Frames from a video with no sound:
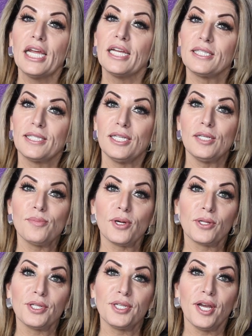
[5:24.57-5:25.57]
at
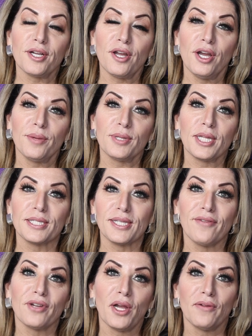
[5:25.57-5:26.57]
cindybirkland.com and let's
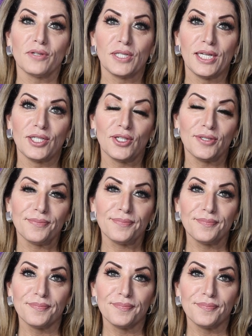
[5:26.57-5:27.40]
have a conversation.